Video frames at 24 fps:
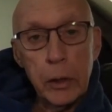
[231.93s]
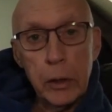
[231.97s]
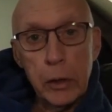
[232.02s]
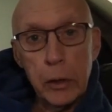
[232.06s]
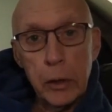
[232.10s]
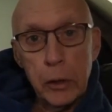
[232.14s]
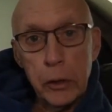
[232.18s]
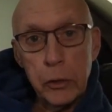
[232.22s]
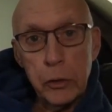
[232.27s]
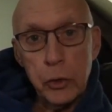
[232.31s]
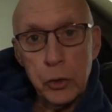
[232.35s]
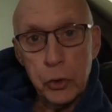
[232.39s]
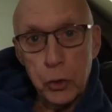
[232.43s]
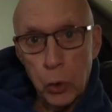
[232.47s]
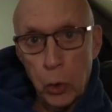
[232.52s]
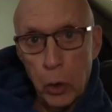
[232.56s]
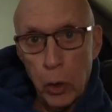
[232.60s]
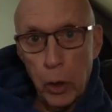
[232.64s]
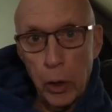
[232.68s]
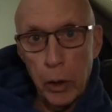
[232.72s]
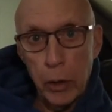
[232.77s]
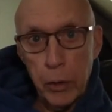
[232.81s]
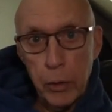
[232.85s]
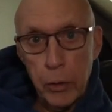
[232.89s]

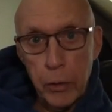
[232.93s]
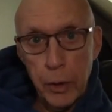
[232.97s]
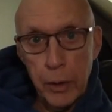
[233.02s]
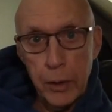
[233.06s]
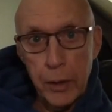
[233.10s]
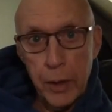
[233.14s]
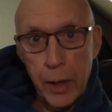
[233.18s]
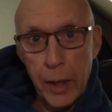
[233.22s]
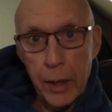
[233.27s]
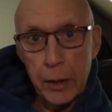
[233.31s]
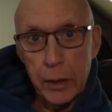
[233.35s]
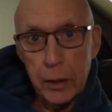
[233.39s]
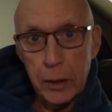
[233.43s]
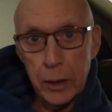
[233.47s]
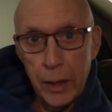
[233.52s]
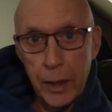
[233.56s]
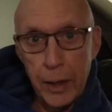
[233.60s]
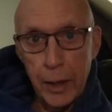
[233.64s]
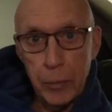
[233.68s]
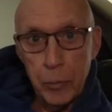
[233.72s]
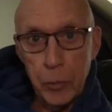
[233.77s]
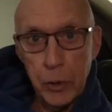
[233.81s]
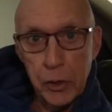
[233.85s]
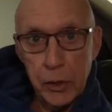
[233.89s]
assure that that
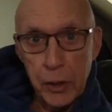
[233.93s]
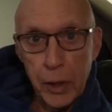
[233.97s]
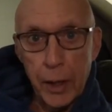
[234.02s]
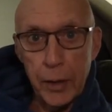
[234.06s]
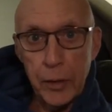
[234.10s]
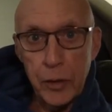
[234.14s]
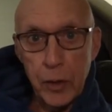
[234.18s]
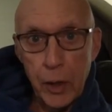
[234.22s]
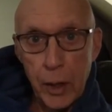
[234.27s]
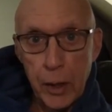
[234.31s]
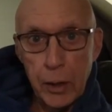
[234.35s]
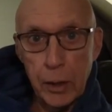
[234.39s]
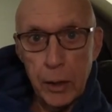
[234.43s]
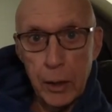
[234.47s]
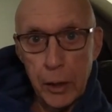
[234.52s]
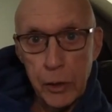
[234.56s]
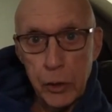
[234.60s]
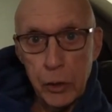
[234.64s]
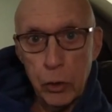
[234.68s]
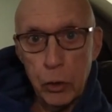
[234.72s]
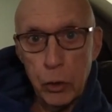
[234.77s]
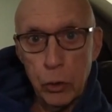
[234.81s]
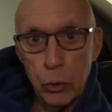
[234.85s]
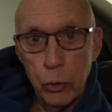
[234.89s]
claim is not taken as
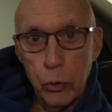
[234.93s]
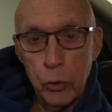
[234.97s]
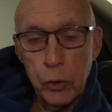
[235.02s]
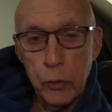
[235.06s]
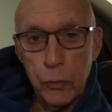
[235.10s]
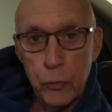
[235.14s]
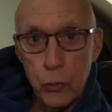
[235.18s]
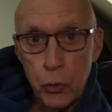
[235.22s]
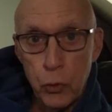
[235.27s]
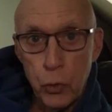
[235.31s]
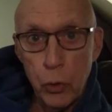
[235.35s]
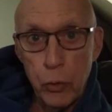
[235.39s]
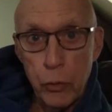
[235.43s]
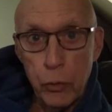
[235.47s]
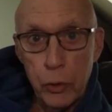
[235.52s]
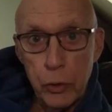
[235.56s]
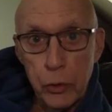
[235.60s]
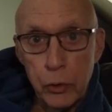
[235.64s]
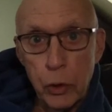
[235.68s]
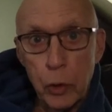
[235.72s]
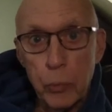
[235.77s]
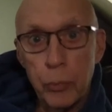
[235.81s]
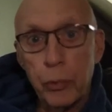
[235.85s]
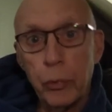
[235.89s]
conclusive truth,
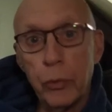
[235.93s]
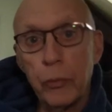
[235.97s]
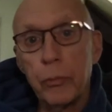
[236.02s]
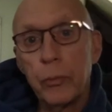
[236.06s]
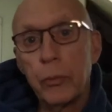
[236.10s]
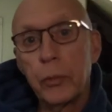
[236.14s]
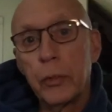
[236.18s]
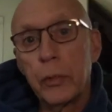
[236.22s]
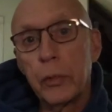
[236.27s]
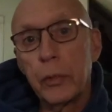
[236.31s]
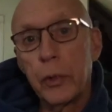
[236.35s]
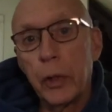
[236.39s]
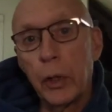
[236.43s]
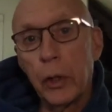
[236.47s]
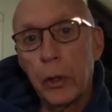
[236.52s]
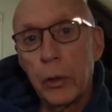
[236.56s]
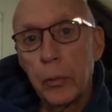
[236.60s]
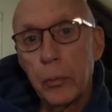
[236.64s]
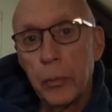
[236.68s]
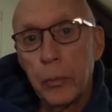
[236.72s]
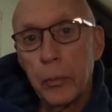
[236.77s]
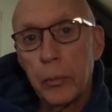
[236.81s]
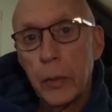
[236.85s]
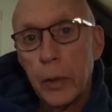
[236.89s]
because
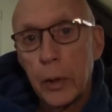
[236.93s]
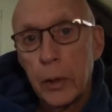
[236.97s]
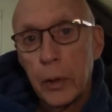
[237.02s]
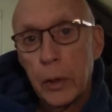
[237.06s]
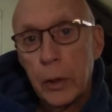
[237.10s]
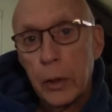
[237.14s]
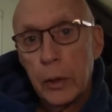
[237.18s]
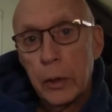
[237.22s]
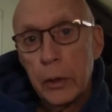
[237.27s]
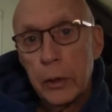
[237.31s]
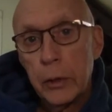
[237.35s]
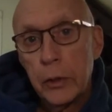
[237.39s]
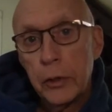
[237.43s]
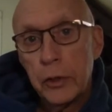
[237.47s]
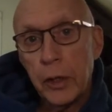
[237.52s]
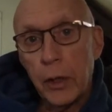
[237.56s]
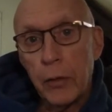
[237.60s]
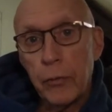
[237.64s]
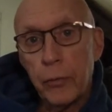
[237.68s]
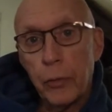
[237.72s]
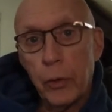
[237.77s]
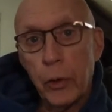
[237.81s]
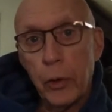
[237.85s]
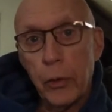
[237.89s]
they'll
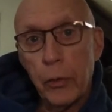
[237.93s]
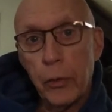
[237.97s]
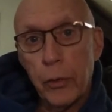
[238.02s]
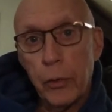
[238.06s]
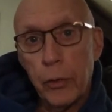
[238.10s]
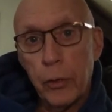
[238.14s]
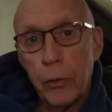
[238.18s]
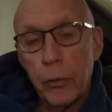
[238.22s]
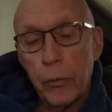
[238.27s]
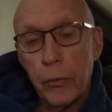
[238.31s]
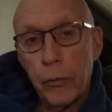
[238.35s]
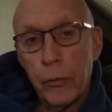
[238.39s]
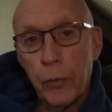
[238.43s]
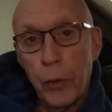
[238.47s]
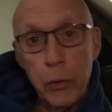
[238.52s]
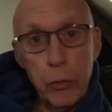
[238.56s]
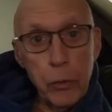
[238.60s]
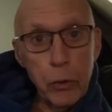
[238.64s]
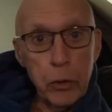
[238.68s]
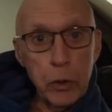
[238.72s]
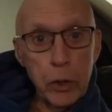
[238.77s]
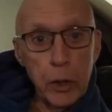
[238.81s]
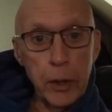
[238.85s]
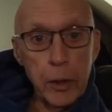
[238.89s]
set forth further
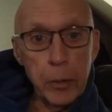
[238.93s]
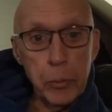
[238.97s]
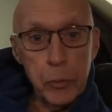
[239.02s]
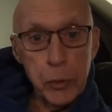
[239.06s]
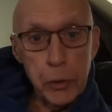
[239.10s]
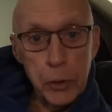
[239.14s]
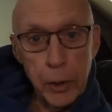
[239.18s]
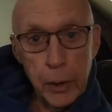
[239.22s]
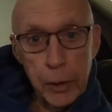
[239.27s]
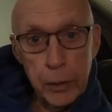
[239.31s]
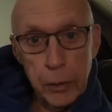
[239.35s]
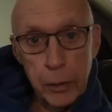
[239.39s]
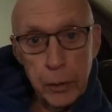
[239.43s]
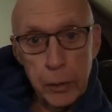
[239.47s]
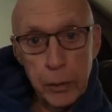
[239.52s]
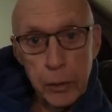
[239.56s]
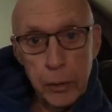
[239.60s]
claims and